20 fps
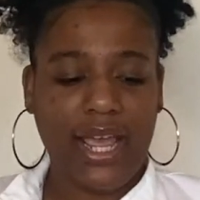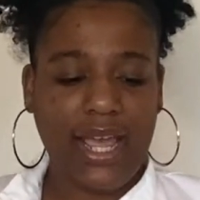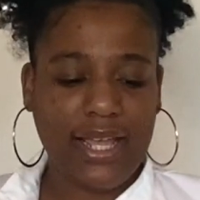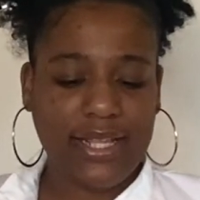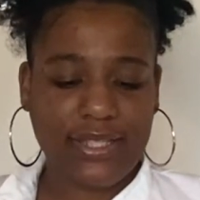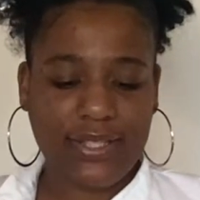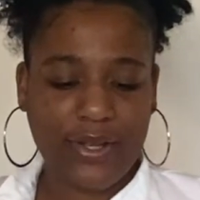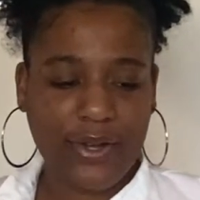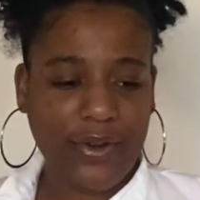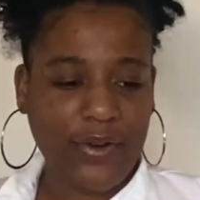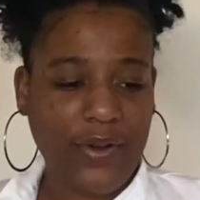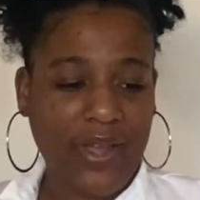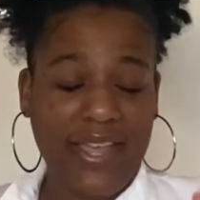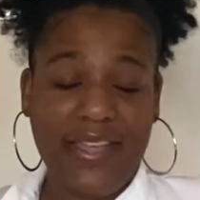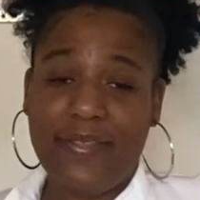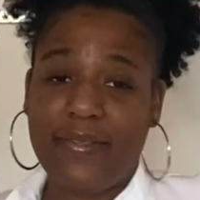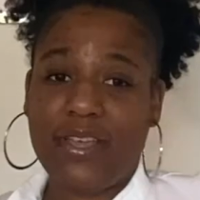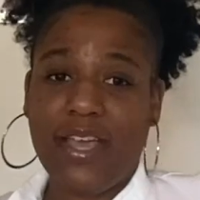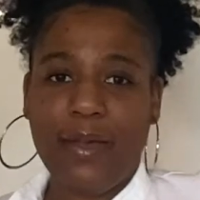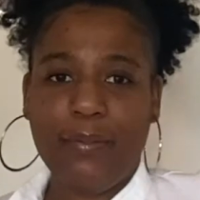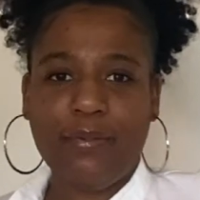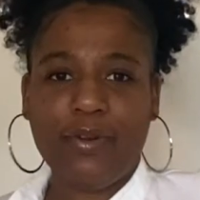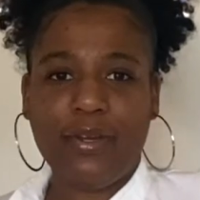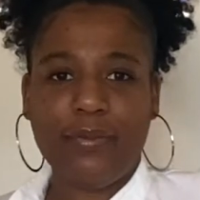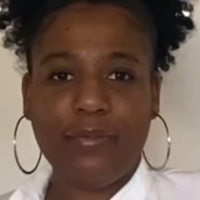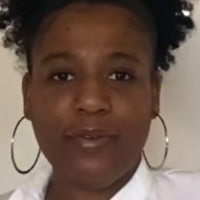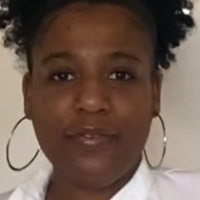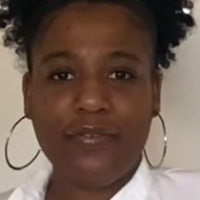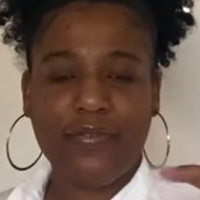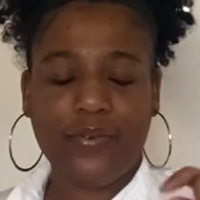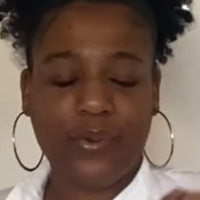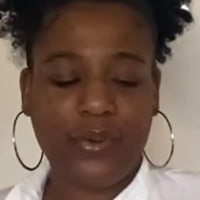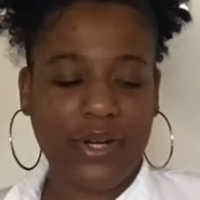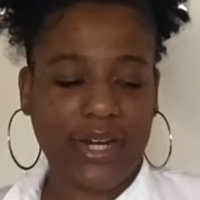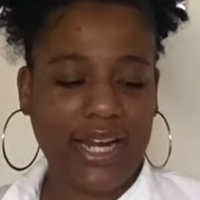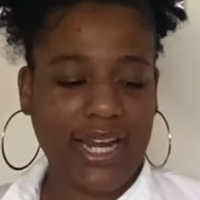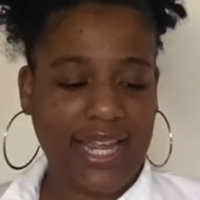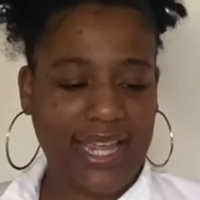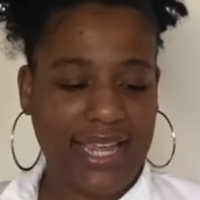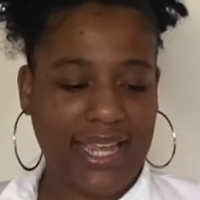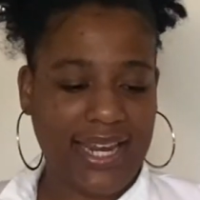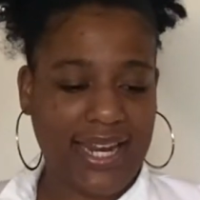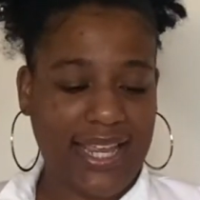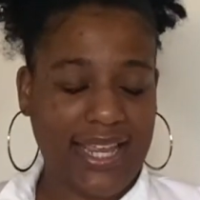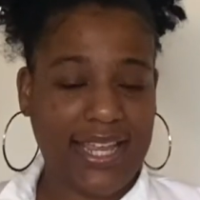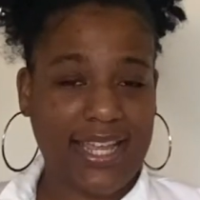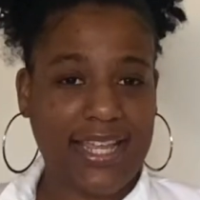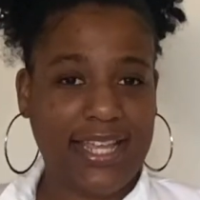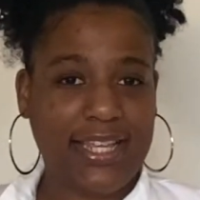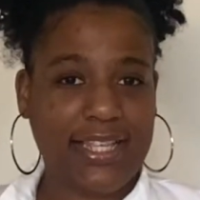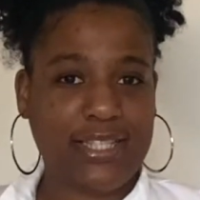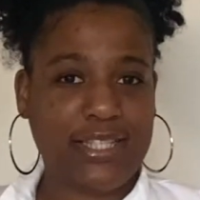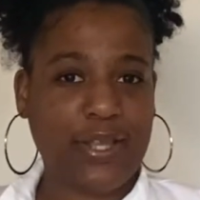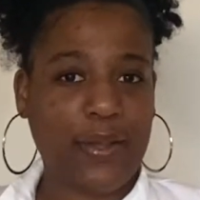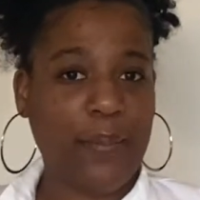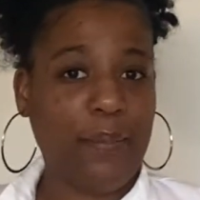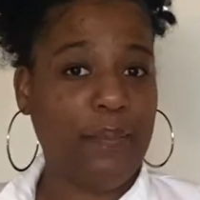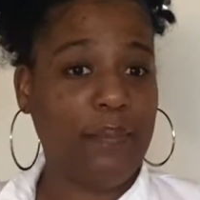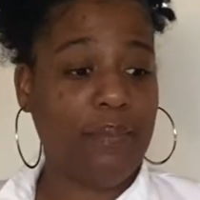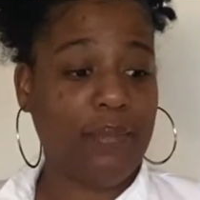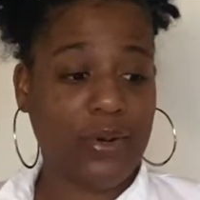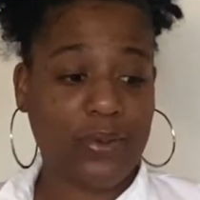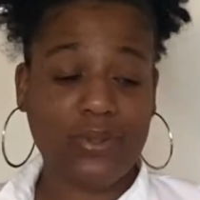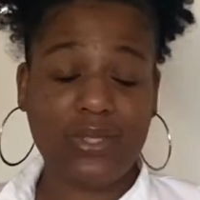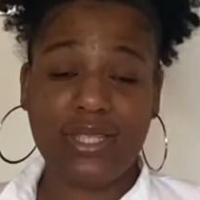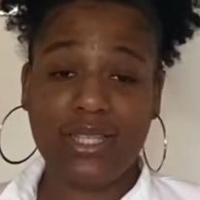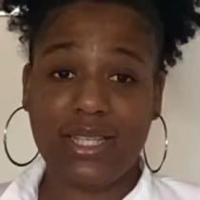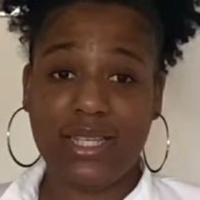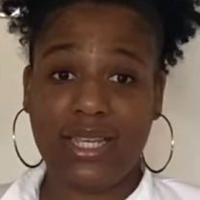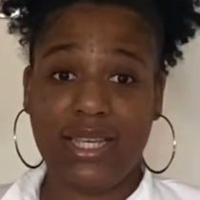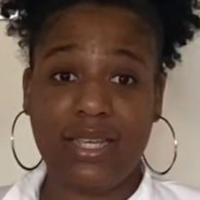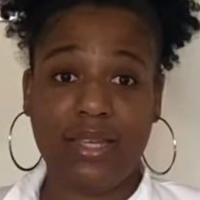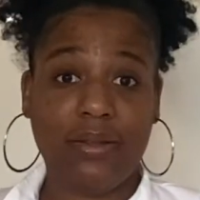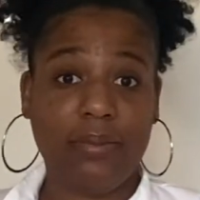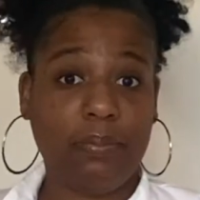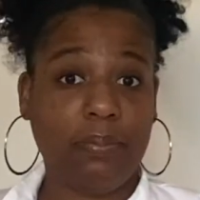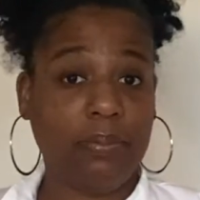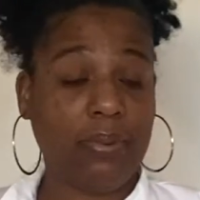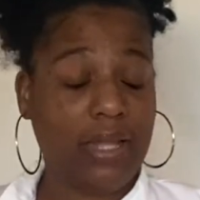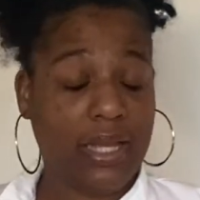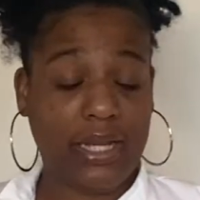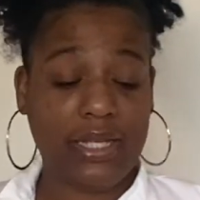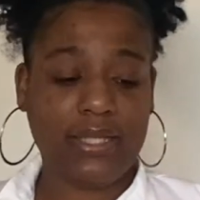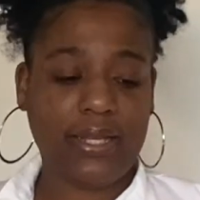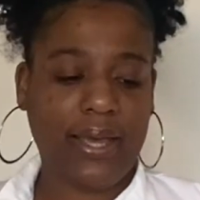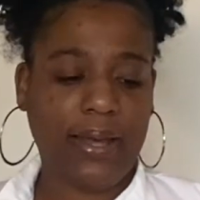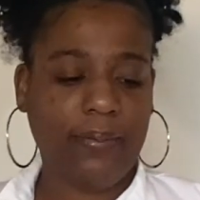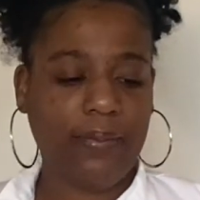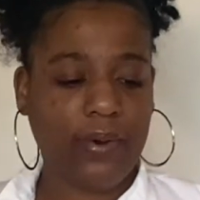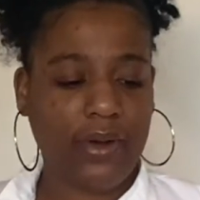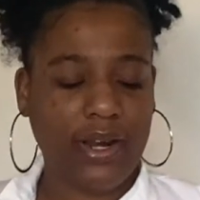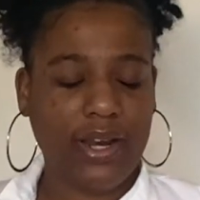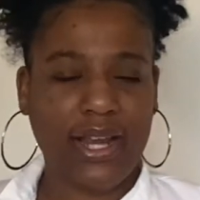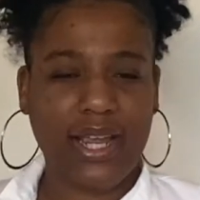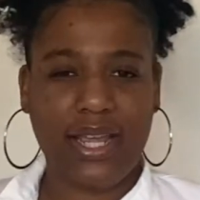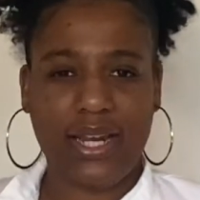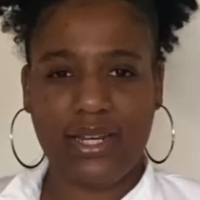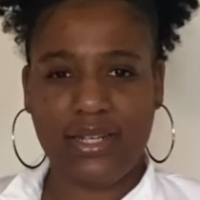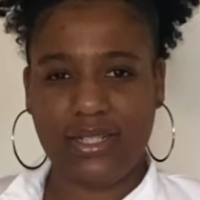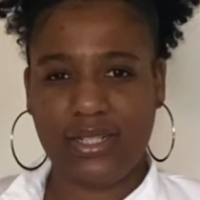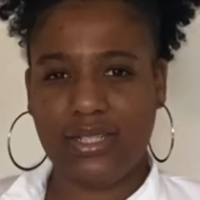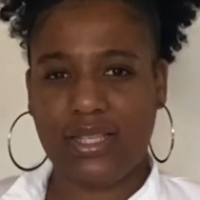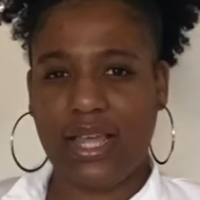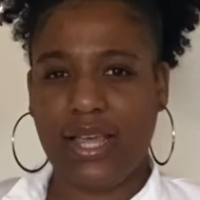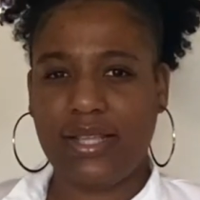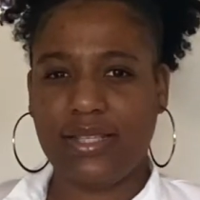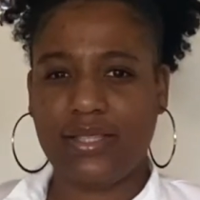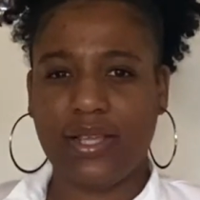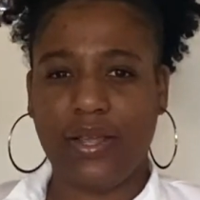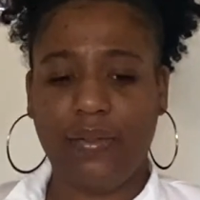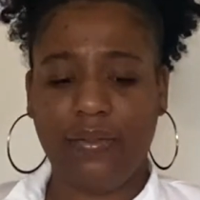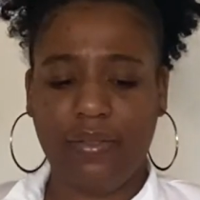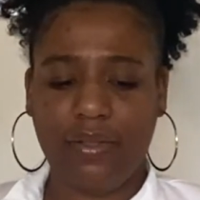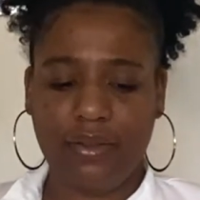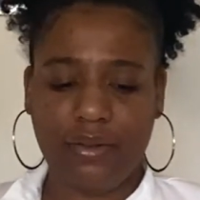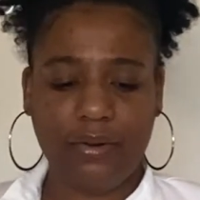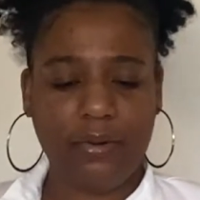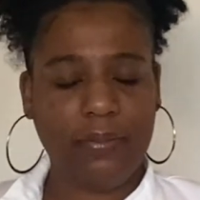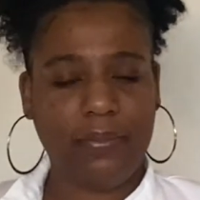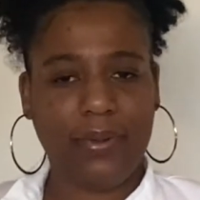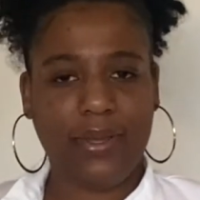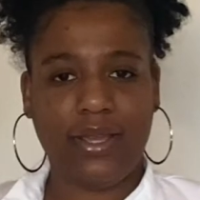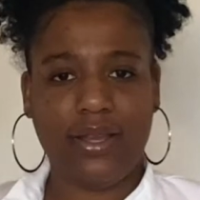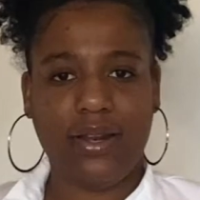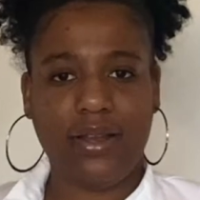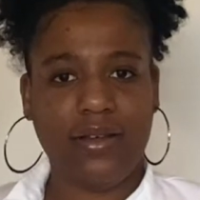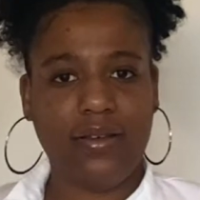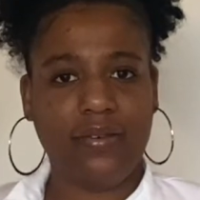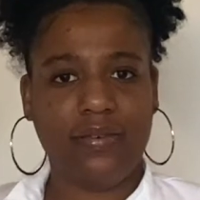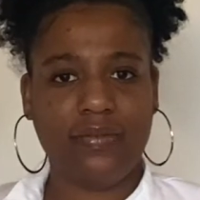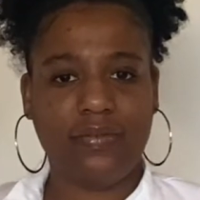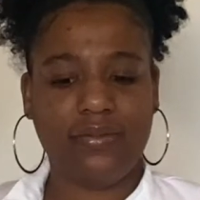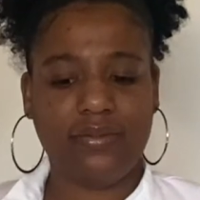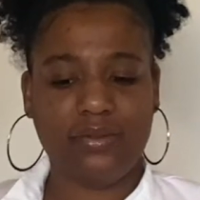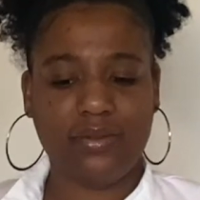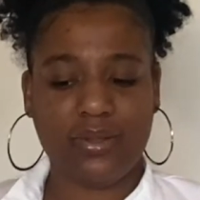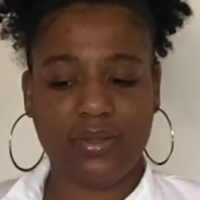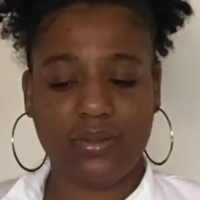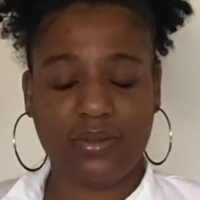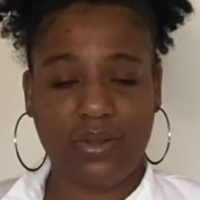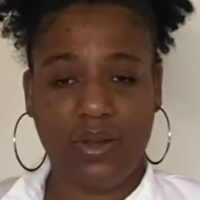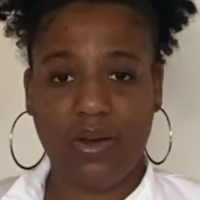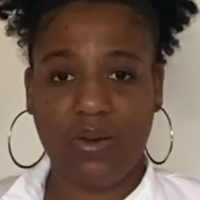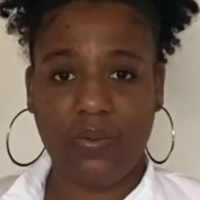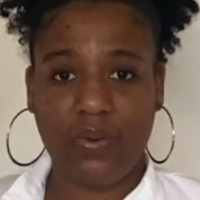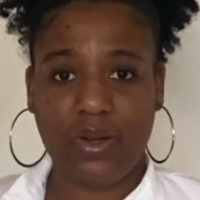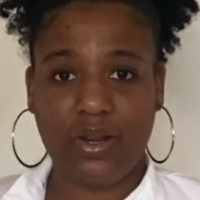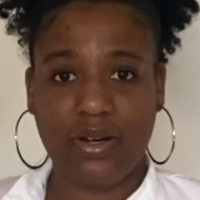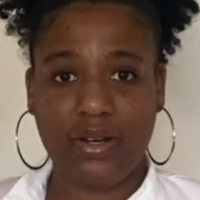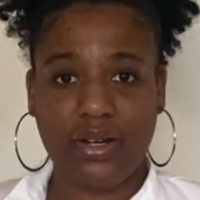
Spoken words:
So in cup number 4, it is mostly plain tap water and it just has a little bit of salt water.